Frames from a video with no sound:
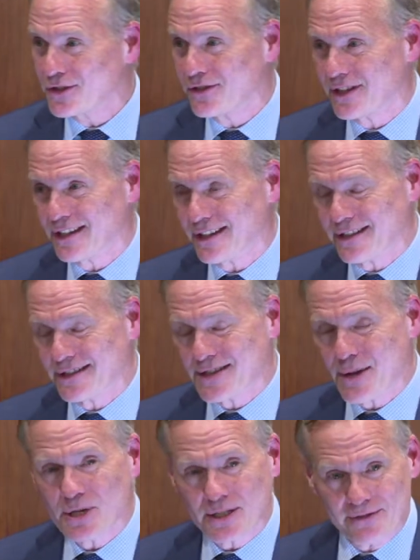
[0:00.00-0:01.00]
the
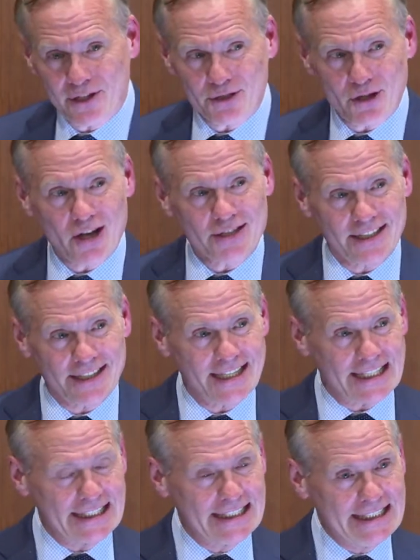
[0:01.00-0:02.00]
subject of our talk
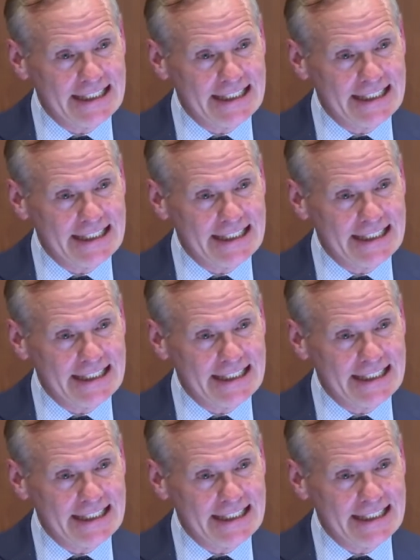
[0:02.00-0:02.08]
tonight.